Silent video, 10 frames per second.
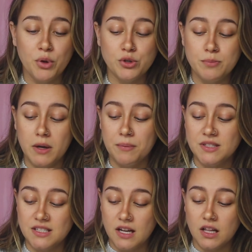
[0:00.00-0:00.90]
those
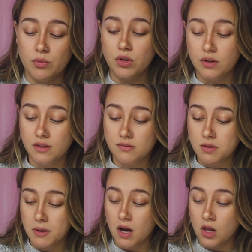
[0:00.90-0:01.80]
pigments exactly where you need them
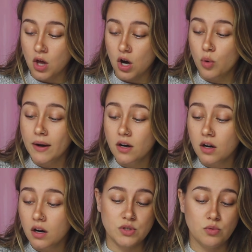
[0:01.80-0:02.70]
to be a lot
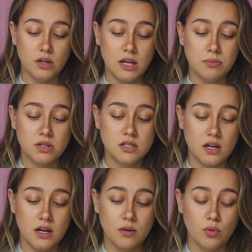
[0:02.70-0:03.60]
quicker, which will keep the
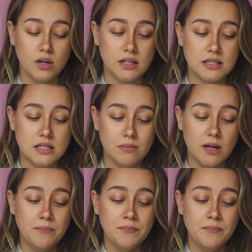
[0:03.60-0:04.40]
design where it needs to be.